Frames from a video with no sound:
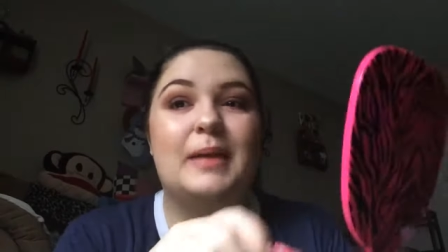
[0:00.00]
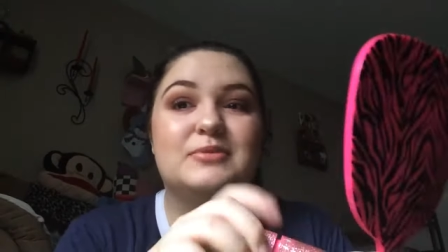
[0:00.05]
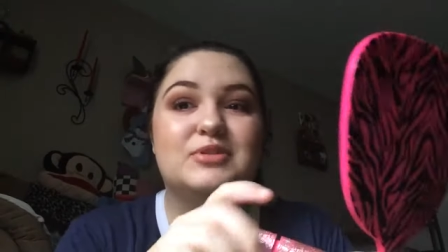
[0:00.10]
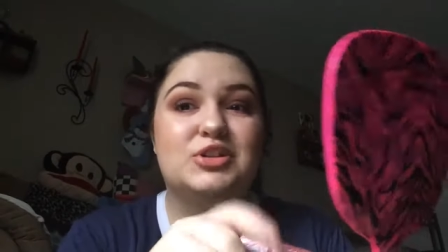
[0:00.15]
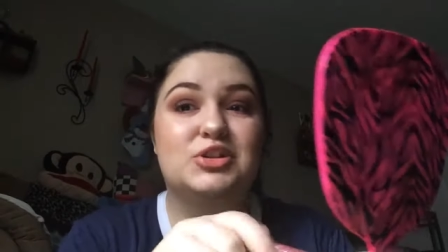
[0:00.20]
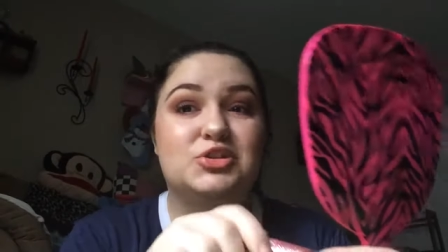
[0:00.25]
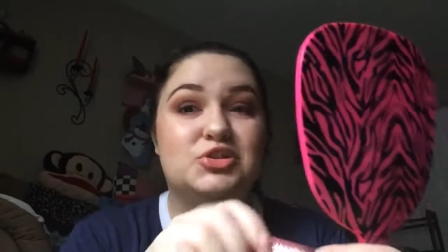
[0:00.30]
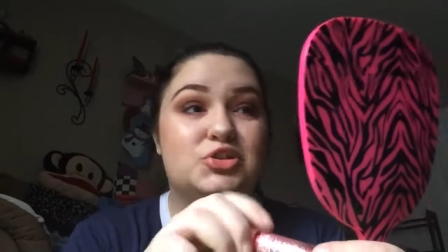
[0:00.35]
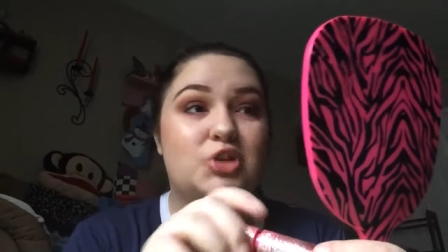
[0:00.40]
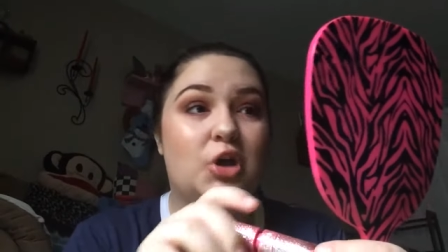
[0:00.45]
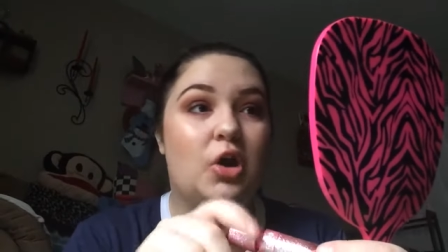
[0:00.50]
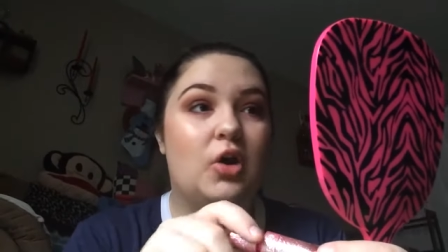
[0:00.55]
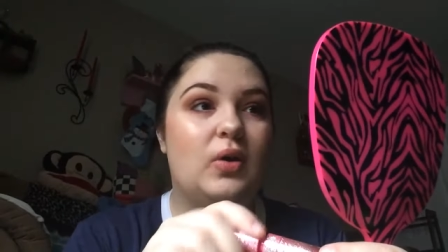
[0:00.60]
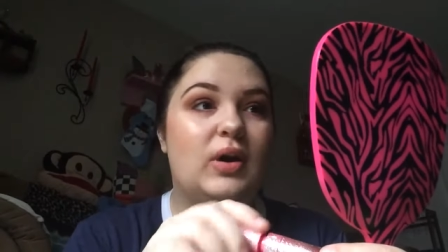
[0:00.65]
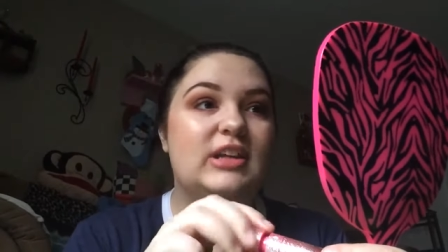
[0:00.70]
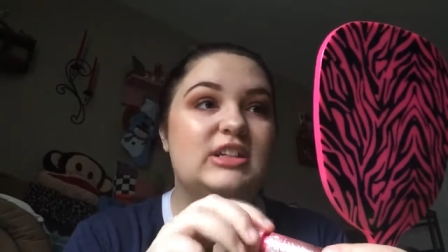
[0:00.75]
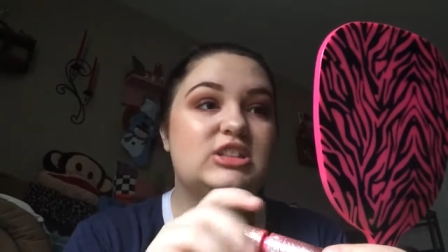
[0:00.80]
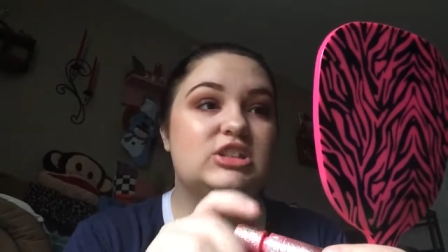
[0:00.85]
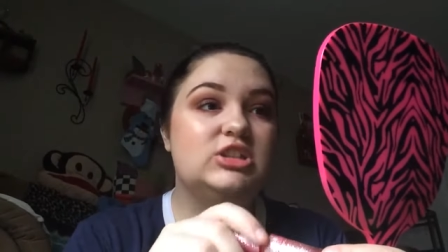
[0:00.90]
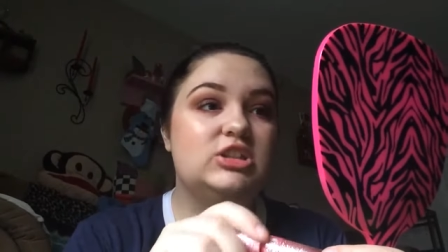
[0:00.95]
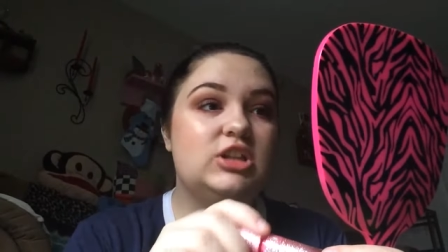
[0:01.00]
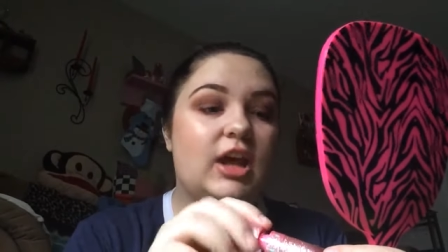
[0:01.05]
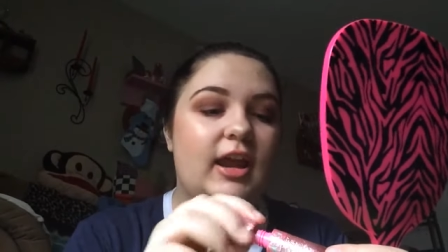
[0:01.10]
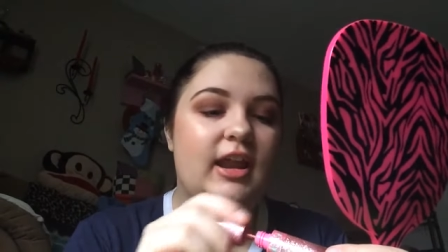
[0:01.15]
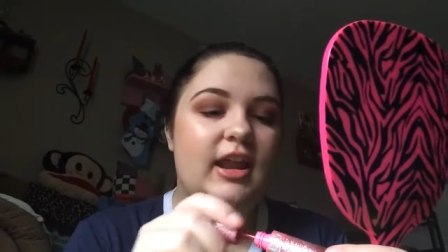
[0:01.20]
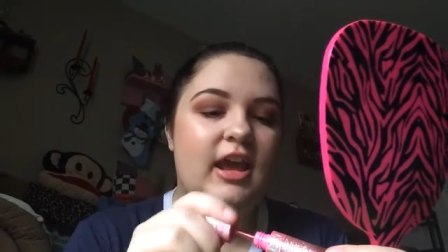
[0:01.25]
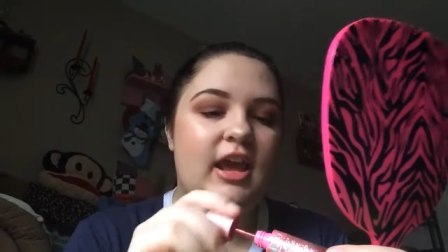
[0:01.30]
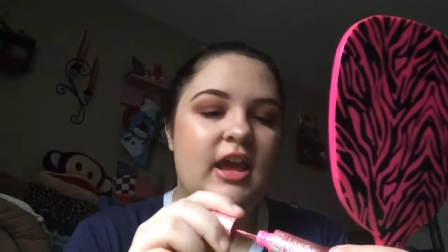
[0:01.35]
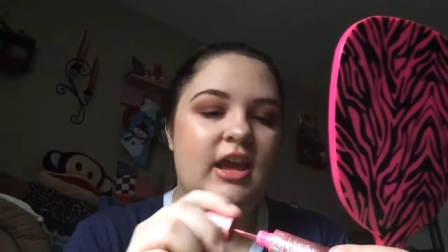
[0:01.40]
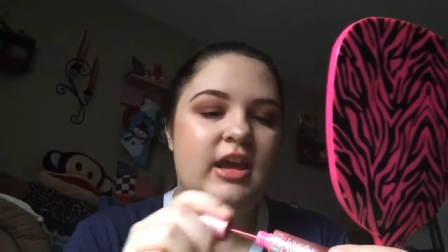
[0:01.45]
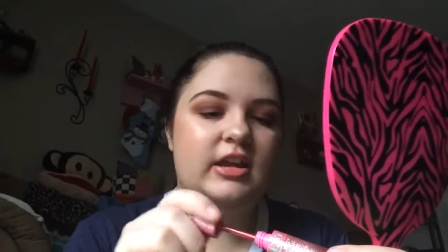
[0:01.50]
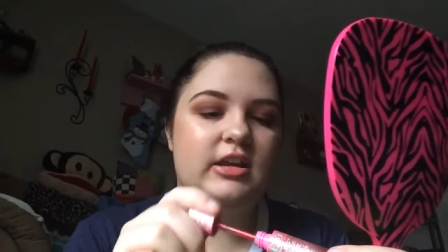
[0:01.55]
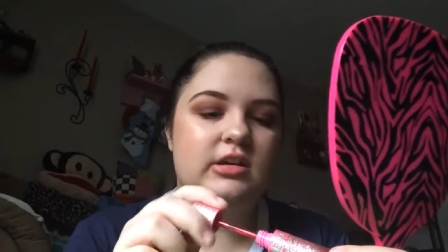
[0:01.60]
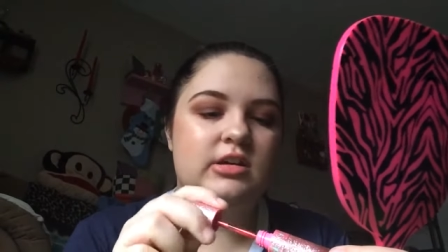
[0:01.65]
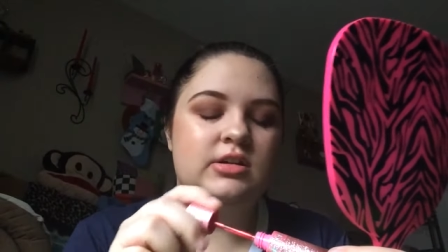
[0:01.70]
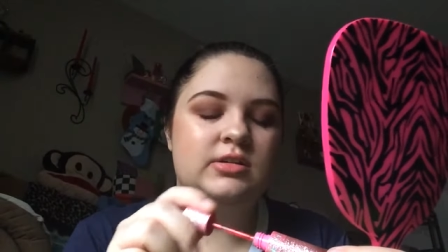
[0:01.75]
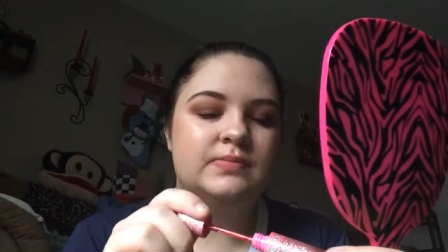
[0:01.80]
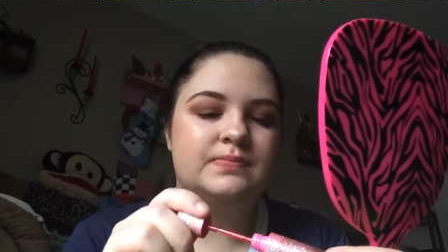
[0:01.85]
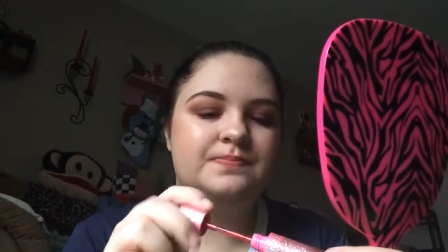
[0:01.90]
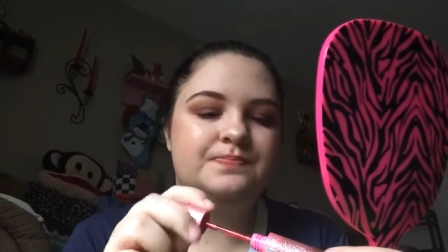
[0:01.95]
I'm so
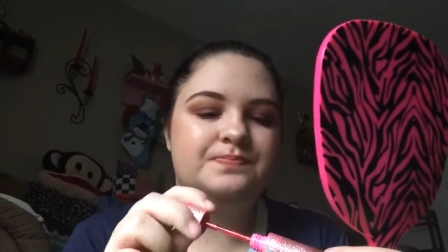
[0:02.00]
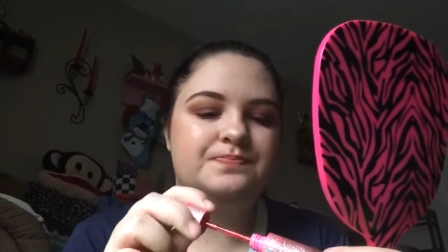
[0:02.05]
excited!